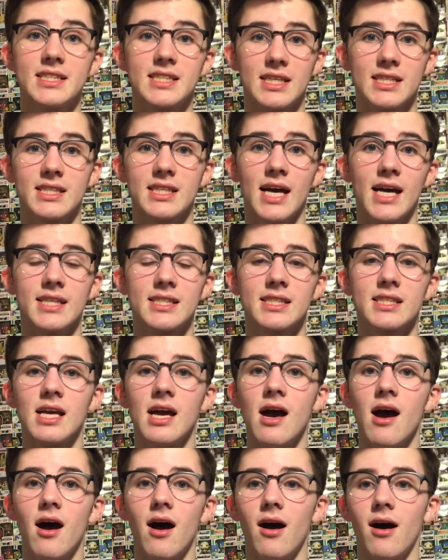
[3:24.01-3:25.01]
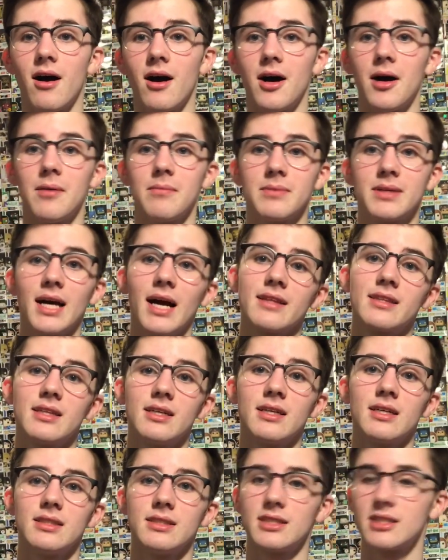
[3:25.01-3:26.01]
success. Um, got
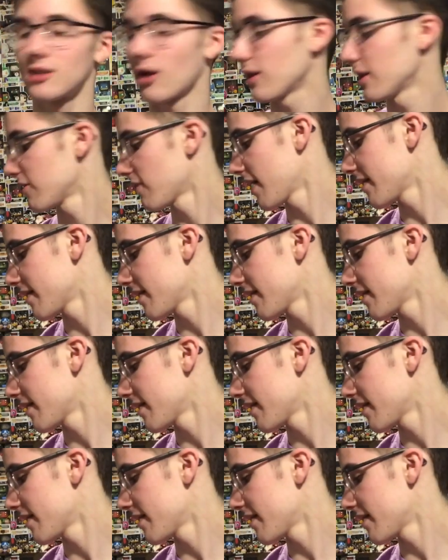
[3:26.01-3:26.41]
the Sully